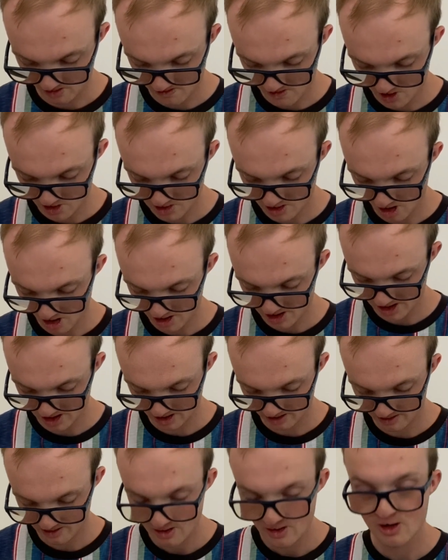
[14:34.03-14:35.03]
Rooibos
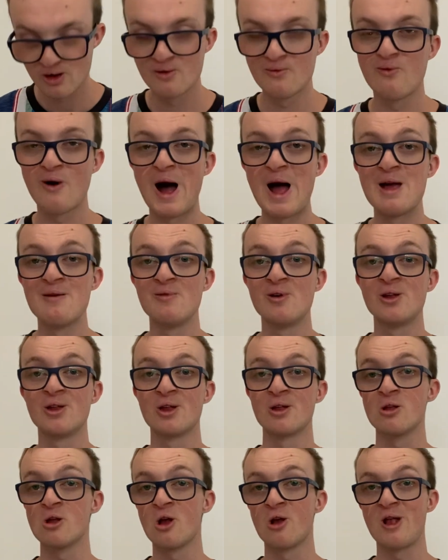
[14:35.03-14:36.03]
and flavours
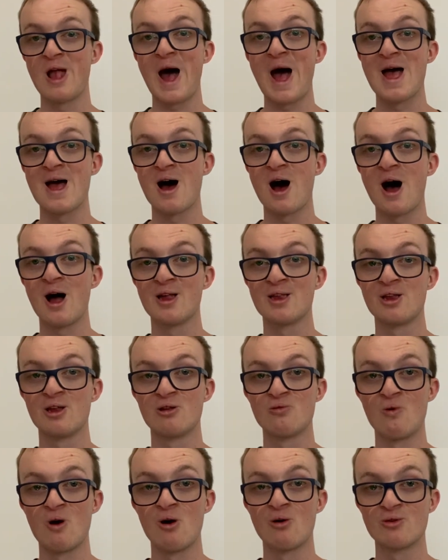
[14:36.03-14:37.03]
and cacao husks as
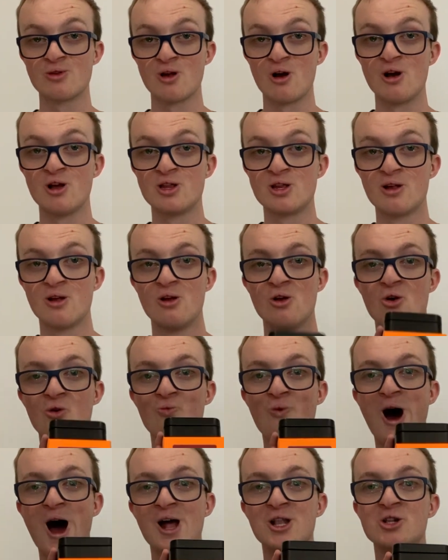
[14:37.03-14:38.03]
well. So it's
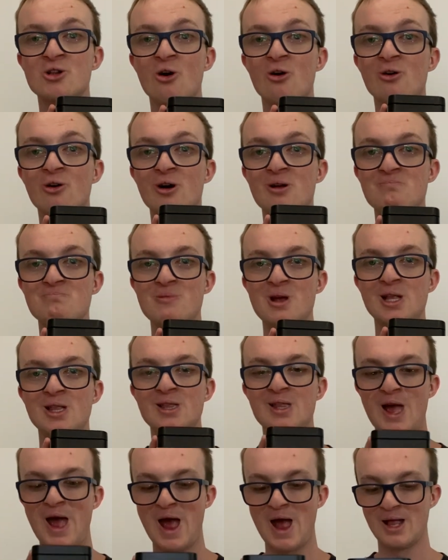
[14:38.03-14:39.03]
white chocolate,
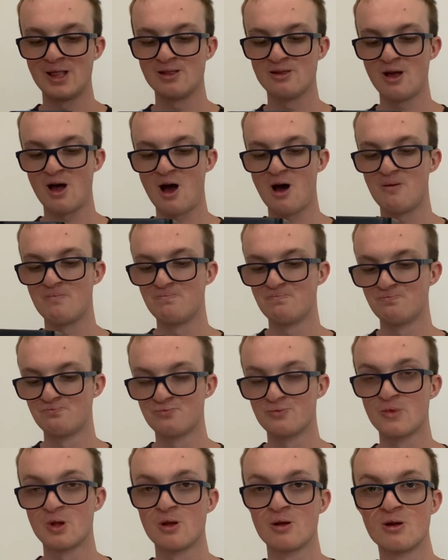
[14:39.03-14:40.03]
mint and
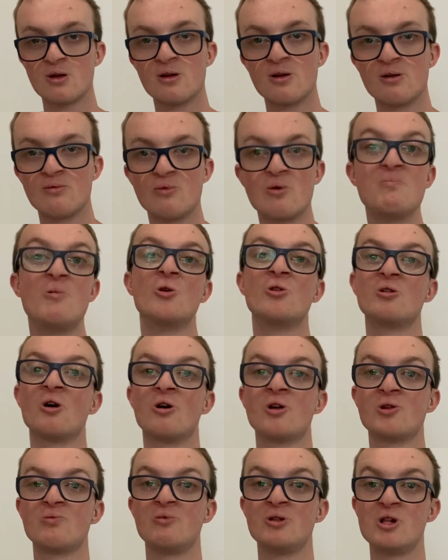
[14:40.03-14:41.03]

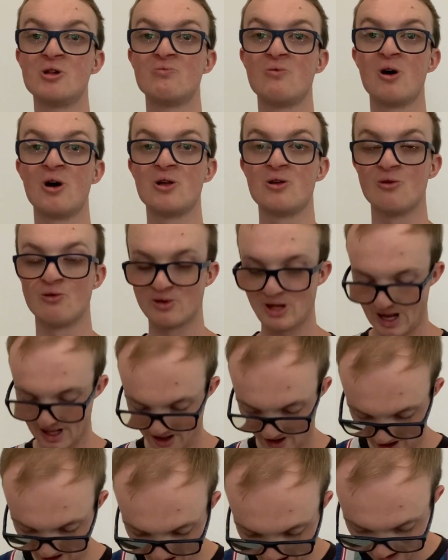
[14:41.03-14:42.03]
Rooibos, which is really good. And
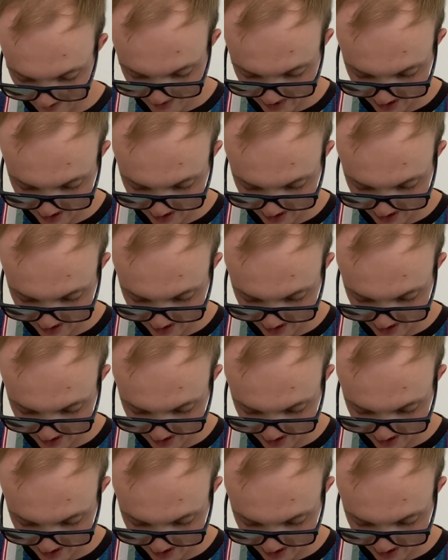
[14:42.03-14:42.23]
I love